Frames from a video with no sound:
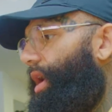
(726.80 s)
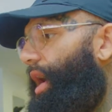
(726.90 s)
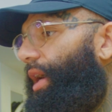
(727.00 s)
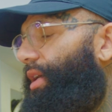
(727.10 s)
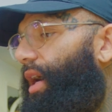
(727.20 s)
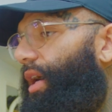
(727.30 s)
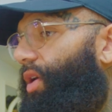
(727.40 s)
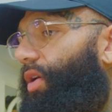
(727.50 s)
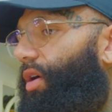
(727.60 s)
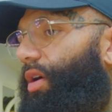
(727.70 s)
I can't
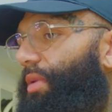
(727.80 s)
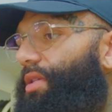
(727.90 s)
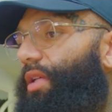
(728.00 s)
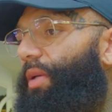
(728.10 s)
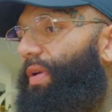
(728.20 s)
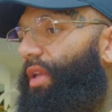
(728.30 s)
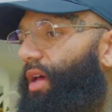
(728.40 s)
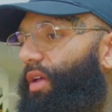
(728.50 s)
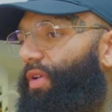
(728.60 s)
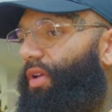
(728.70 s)
go home and sleep at
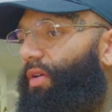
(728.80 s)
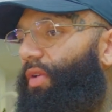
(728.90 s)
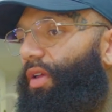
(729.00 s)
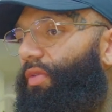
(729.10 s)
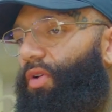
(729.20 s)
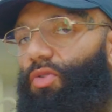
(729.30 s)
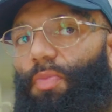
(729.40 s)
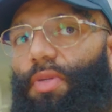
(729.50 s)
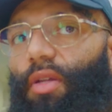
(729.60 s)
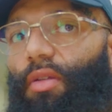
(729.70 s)
night if I know I'm not giving
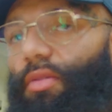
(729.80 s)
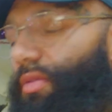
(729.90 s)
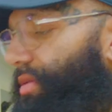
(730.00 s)
100%.